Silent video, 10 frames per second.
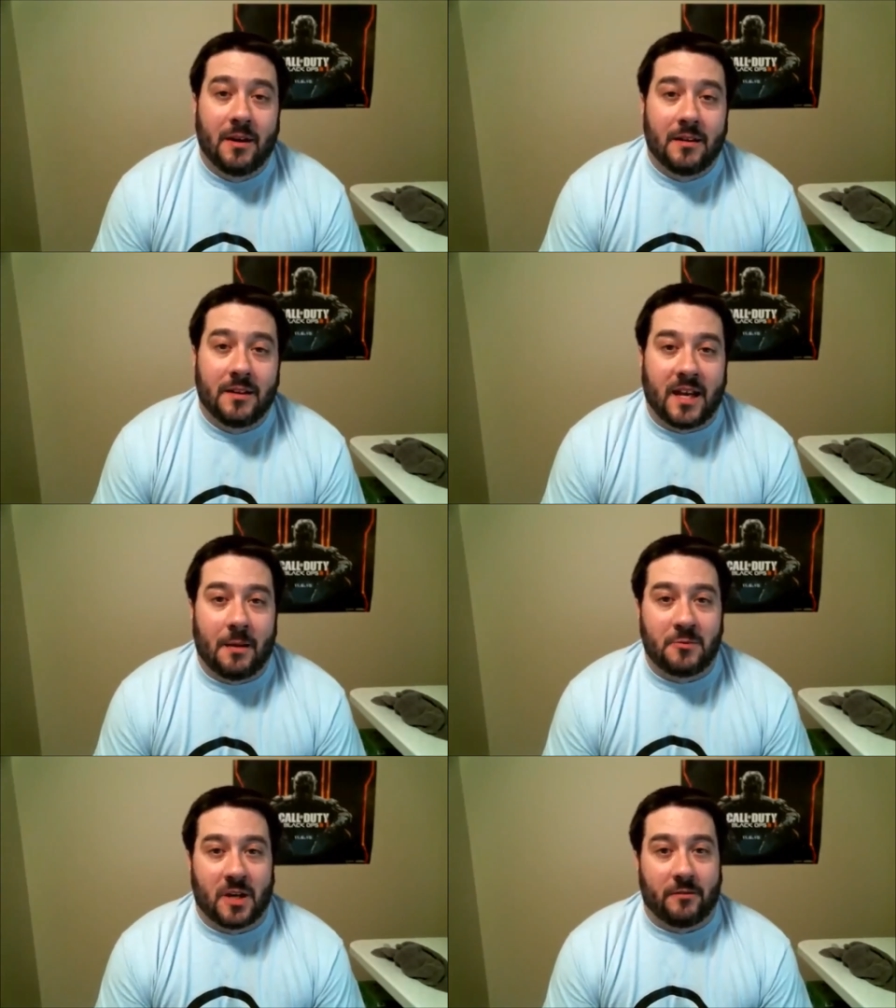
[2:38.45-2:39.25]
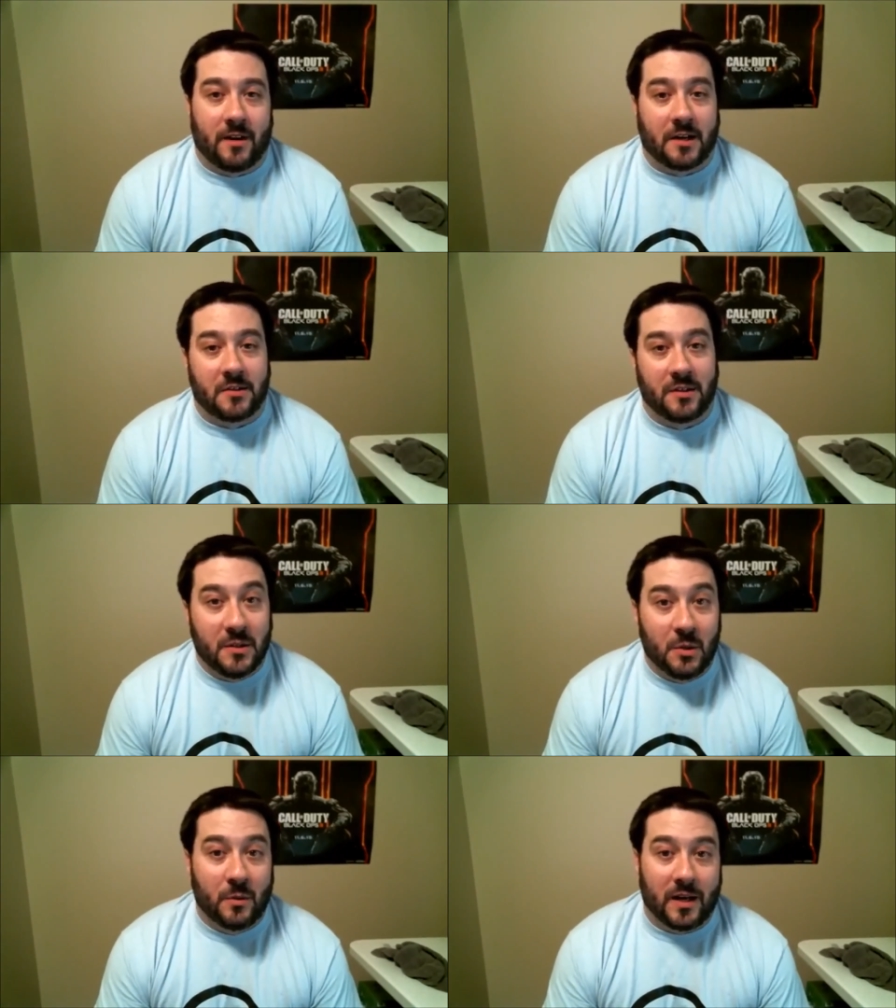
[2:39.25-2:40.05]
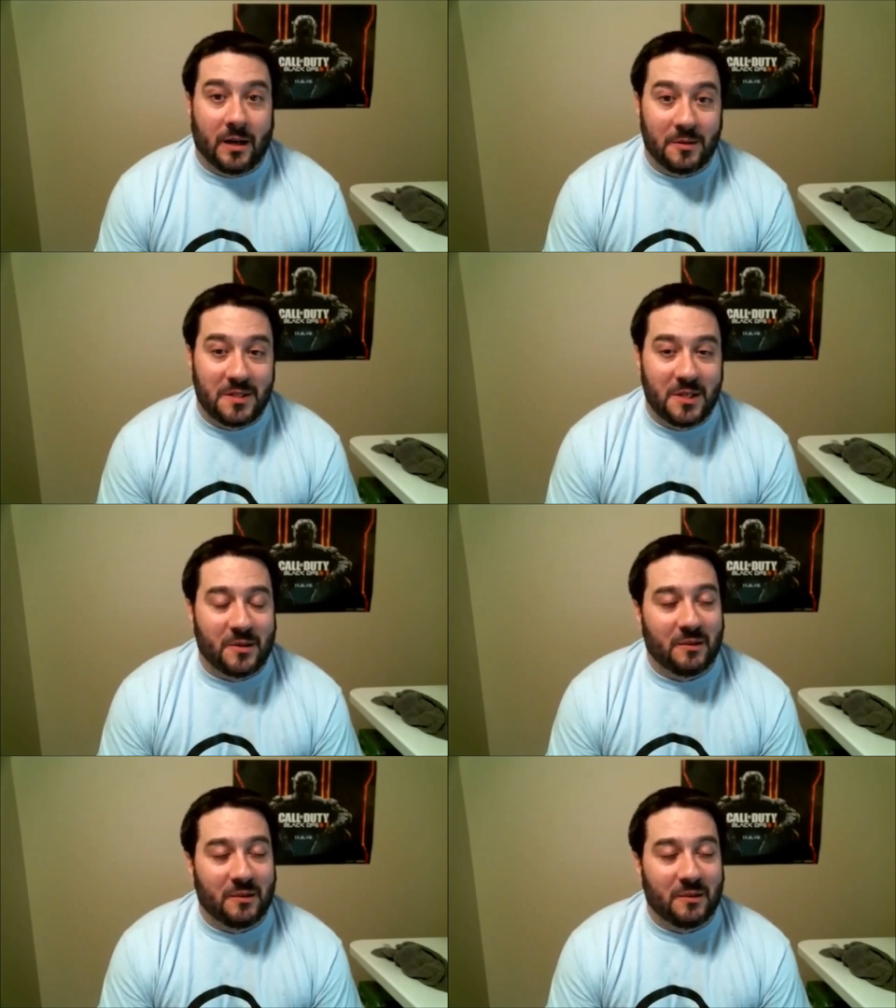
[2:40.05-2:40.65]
the cab driver actually knew what I was doing.